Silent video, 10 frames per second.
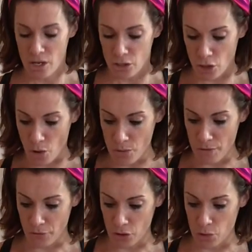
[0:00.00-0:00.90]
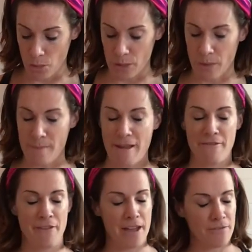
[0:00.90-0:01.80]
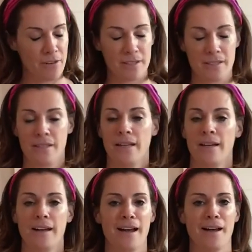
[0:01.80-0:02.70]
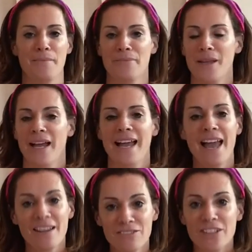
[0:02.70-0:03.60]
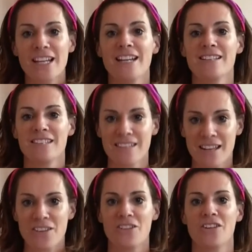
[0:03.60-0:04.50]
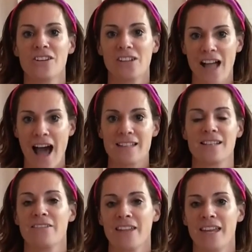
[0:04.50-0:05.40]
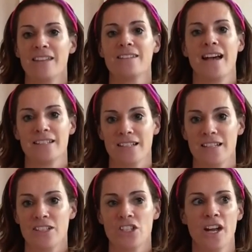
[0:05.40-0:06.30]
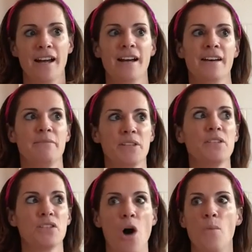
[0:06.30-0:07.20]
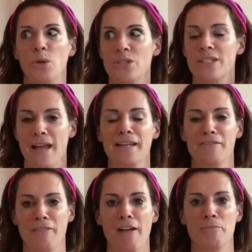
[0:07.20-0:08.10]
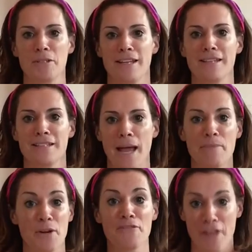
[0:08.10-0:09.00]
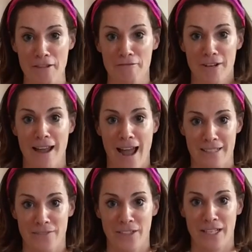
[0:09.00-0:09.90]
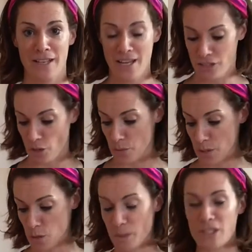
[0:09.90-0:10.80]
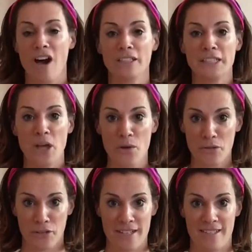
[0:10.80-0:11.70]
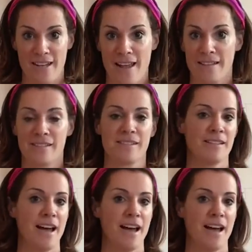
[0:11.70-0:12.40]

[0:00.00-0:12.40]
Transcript: So the first one of my favorites, every single class of kids I teach, this is almost 95% of the time their favorite activity. So this one is called Yoga Freeze Dance.